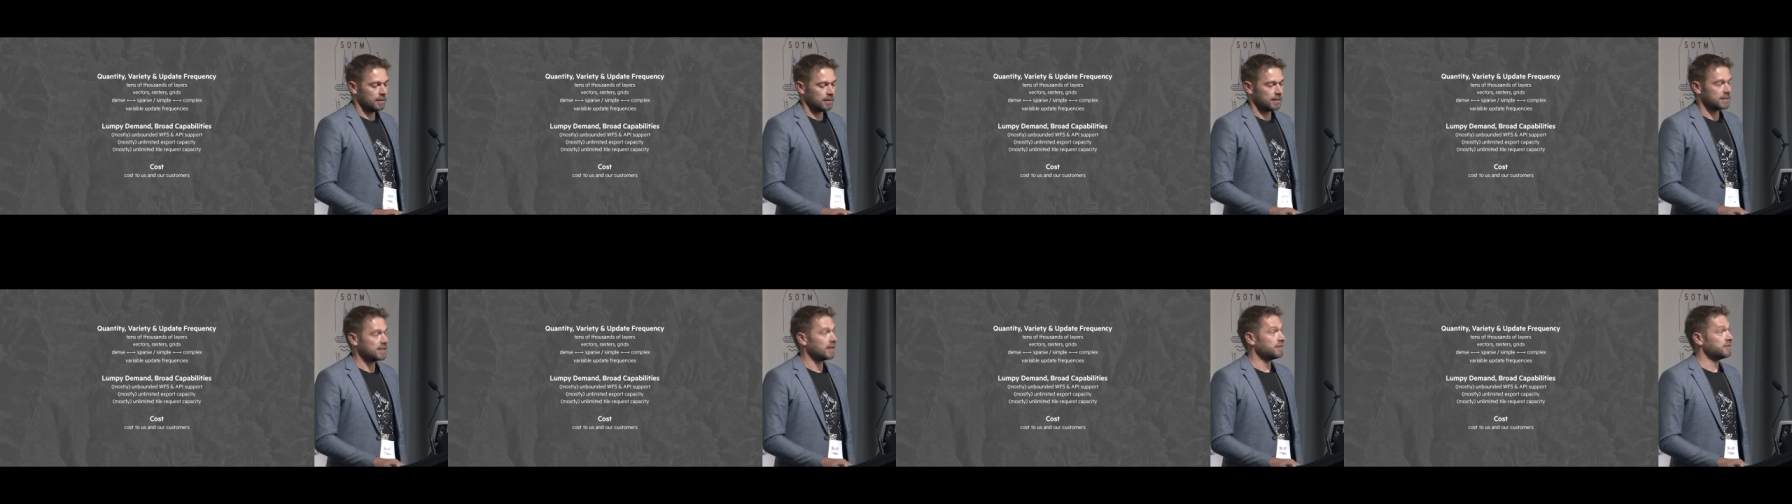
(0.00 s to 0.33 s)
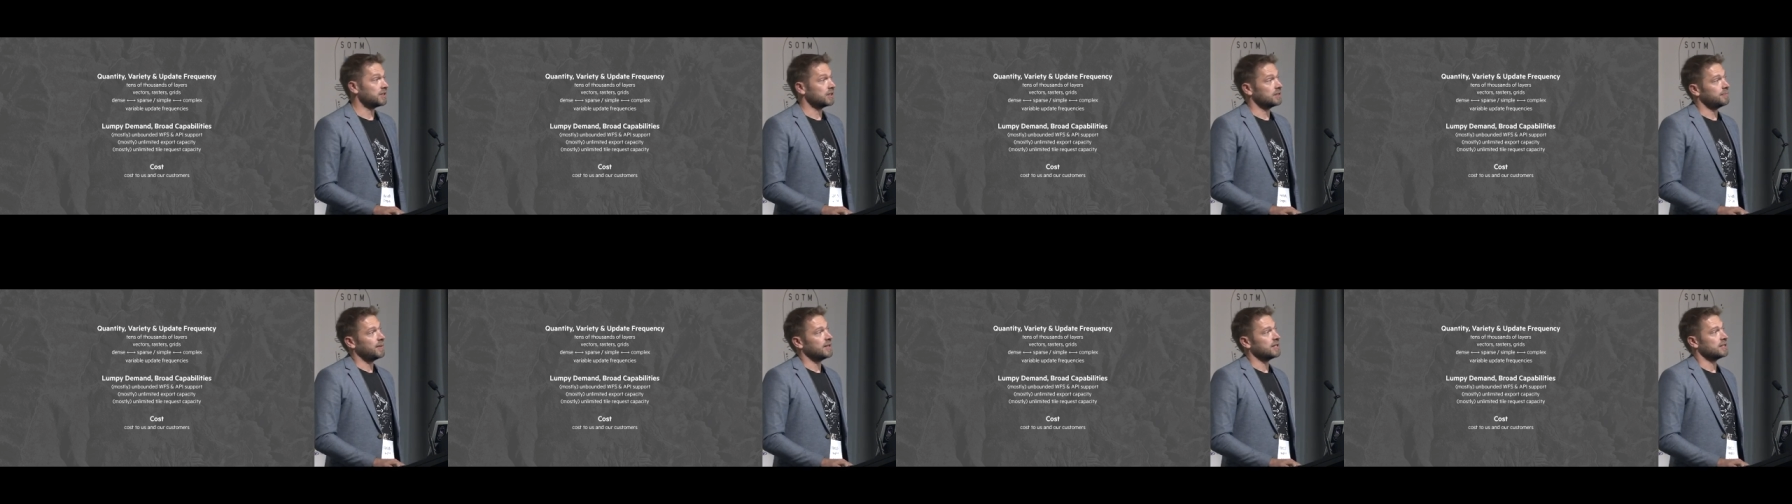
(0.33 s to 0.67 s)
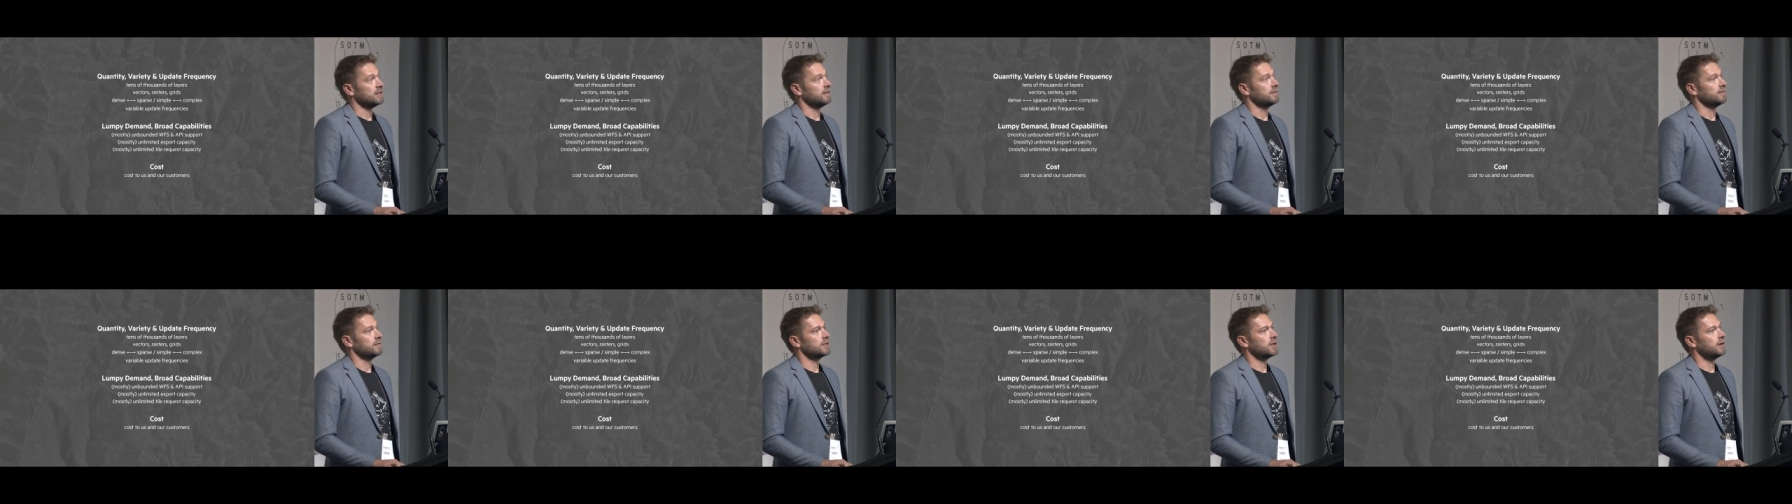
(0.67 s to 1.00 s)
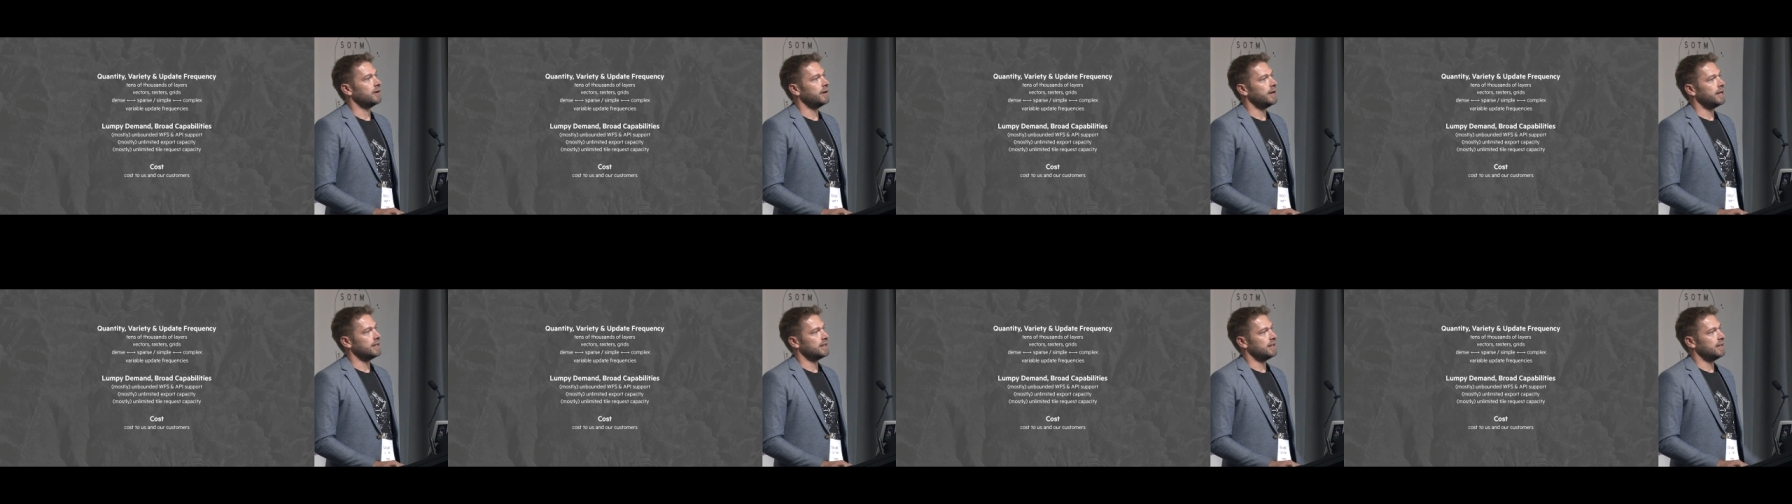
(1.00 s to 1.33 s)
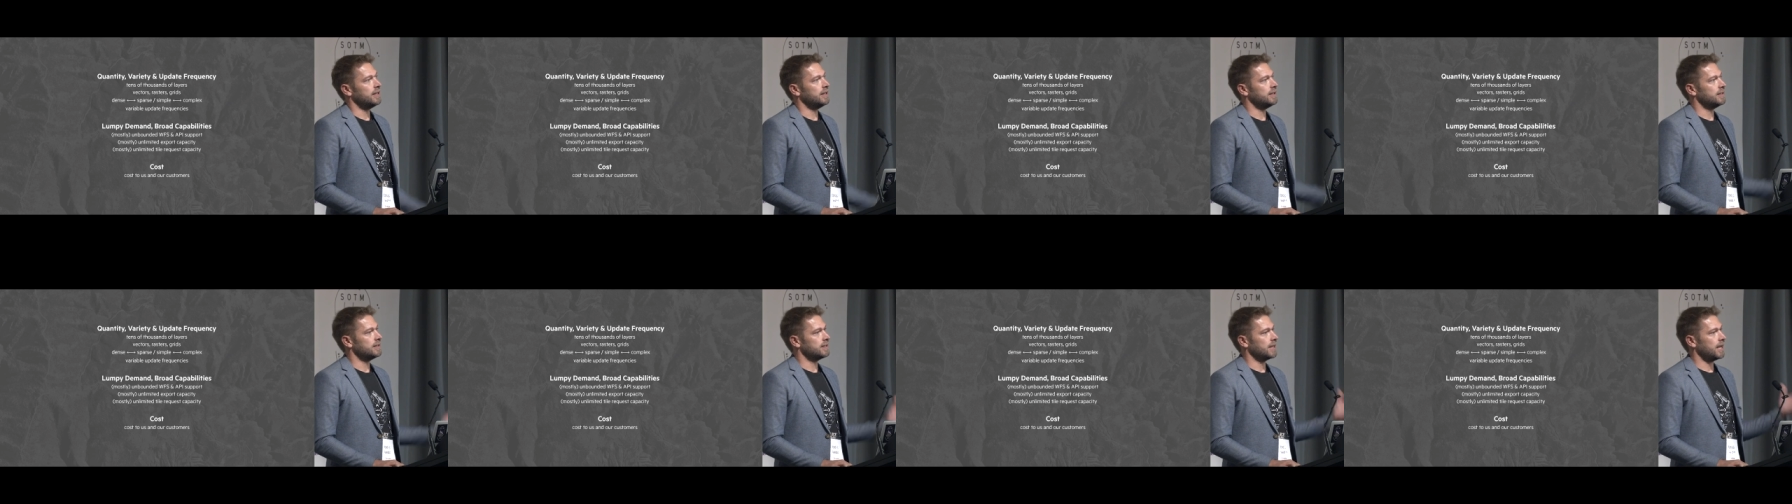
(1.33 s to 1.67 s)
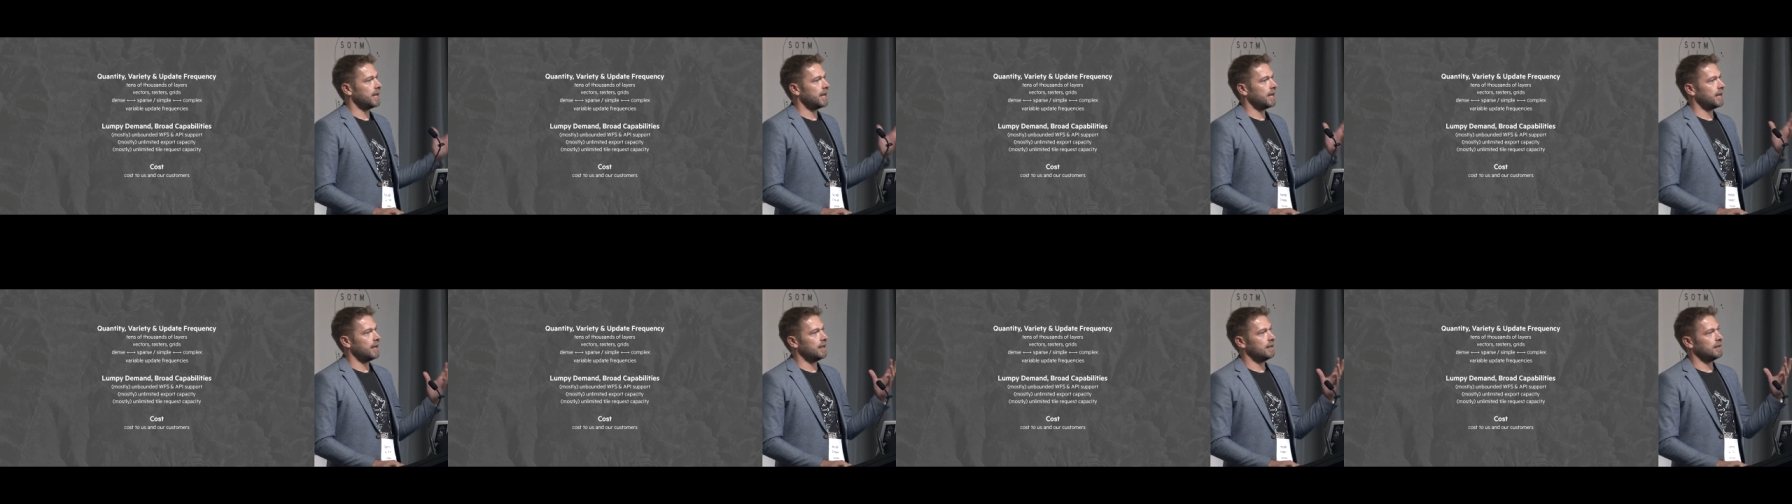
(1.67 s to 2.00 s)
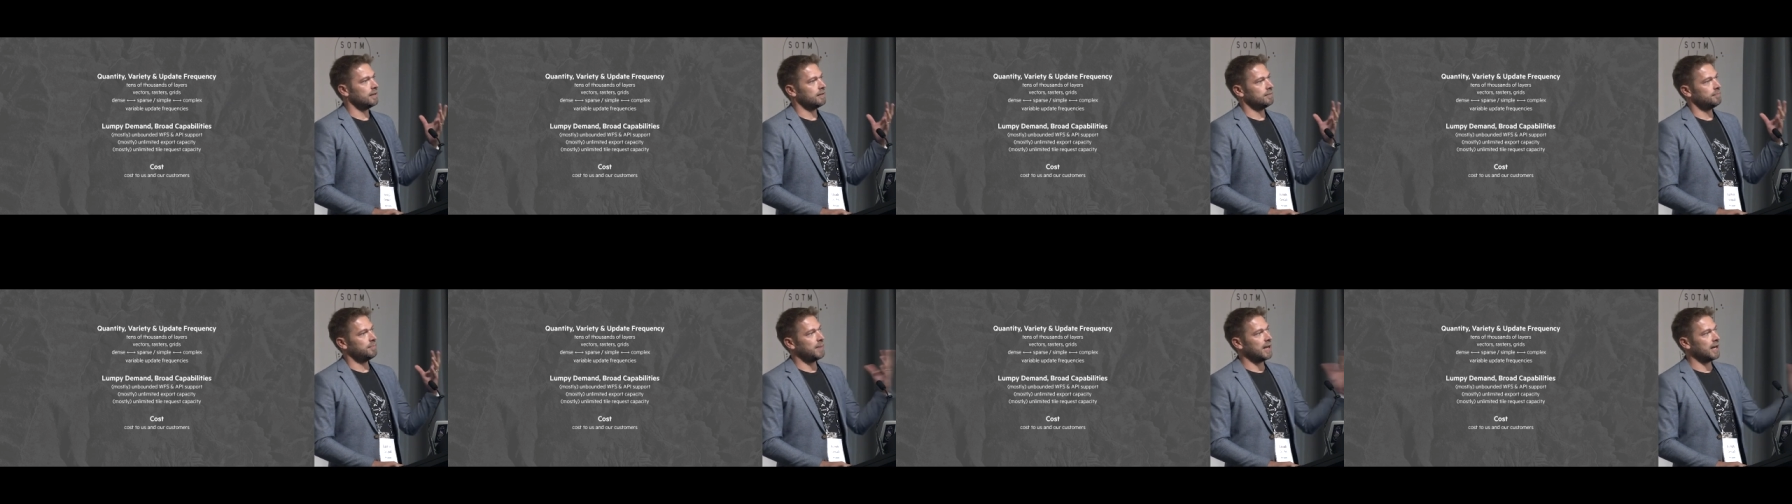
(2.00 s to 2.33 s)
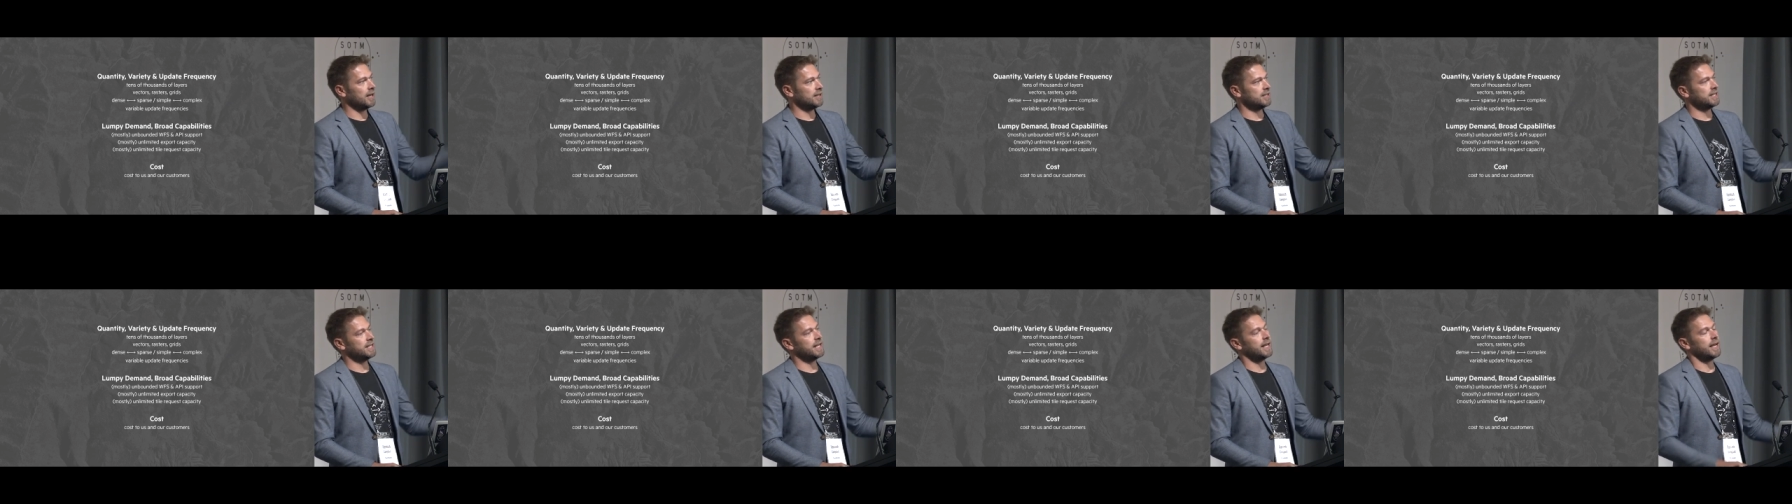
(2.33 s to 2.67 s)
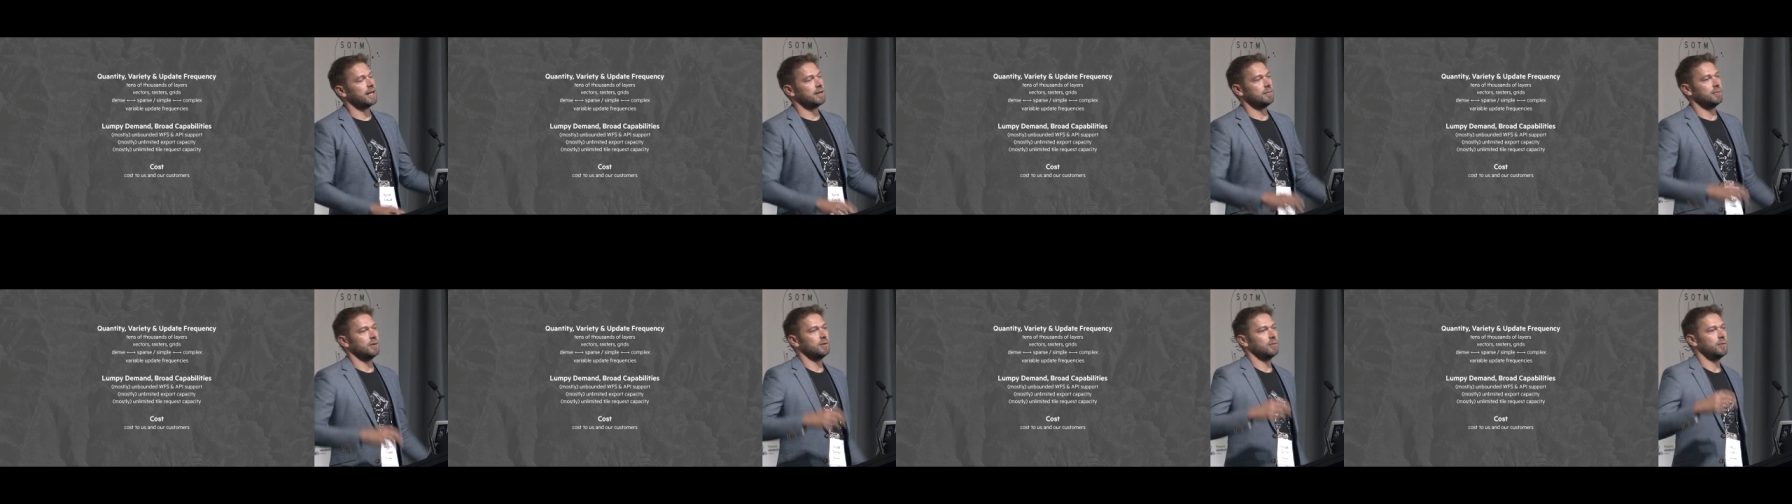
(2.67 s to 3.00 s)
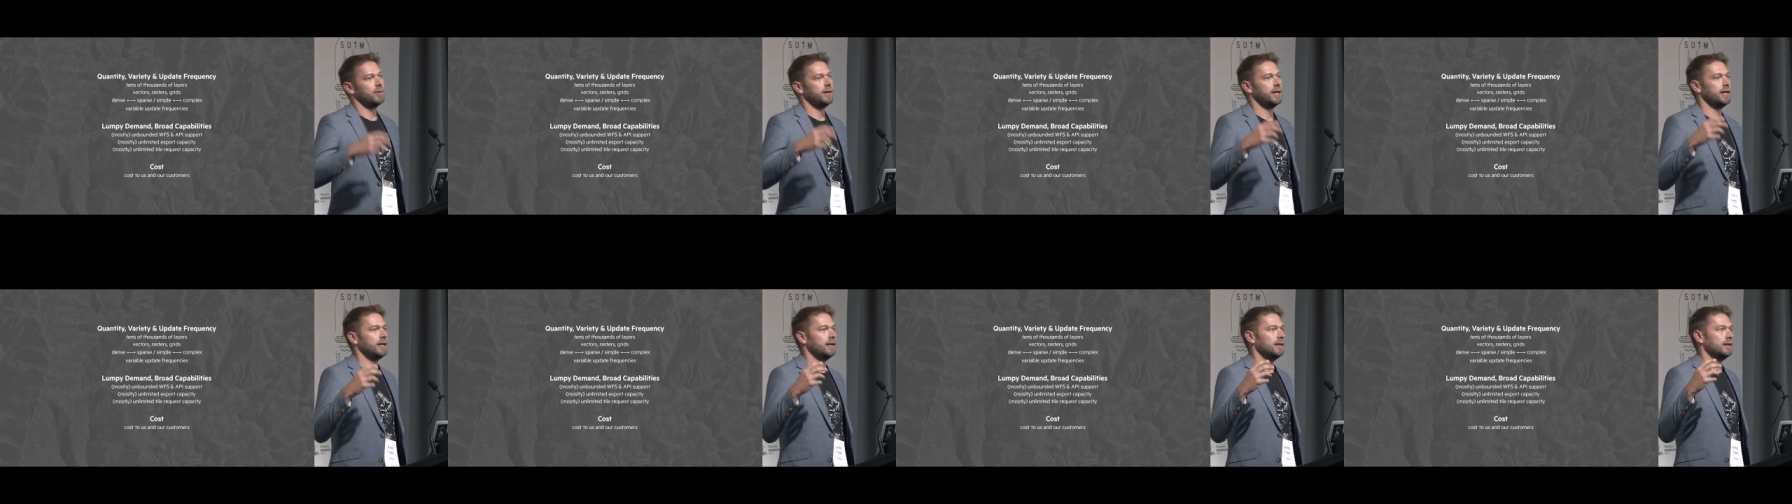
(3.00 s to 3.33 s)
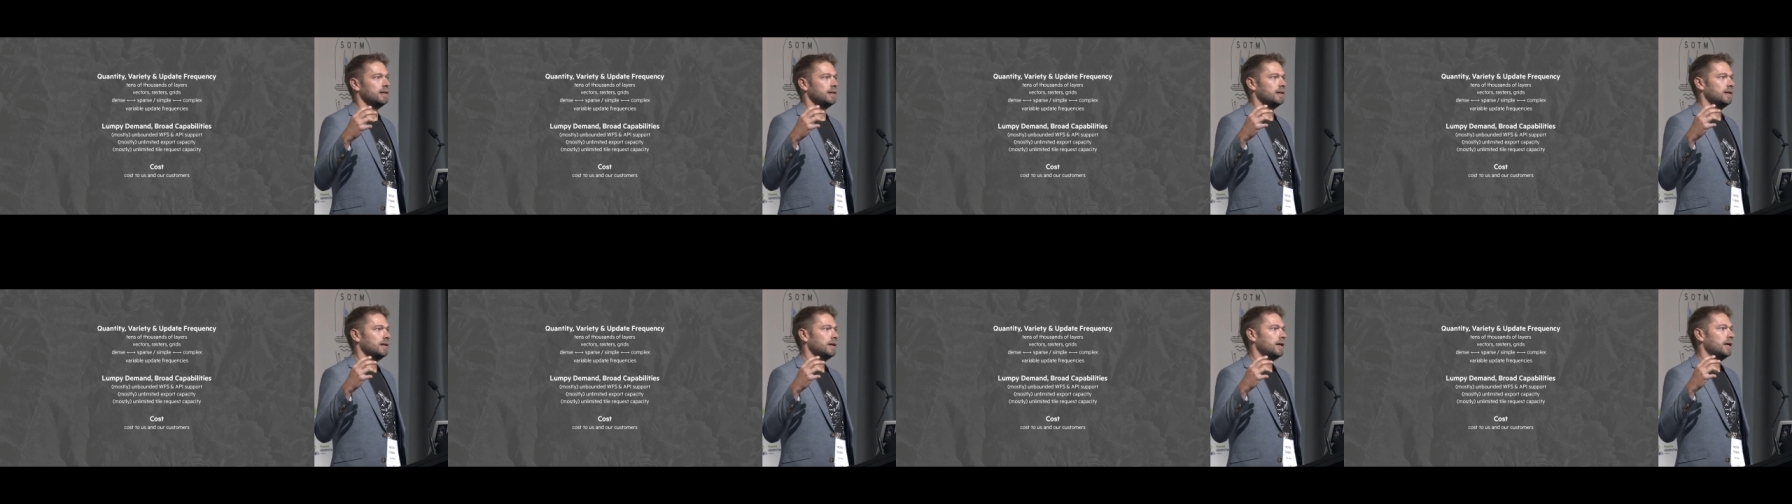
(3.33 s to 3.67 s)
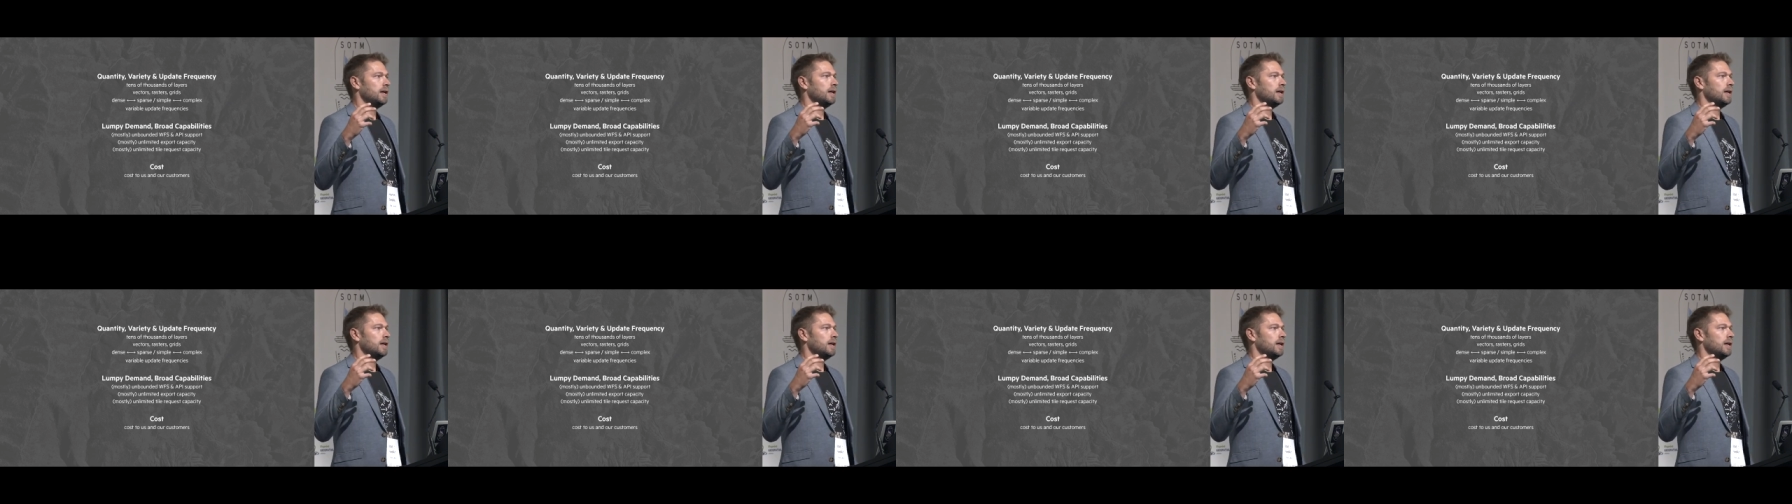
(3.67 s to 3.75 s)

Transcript: the stuff's expensive. So it is a balancing act between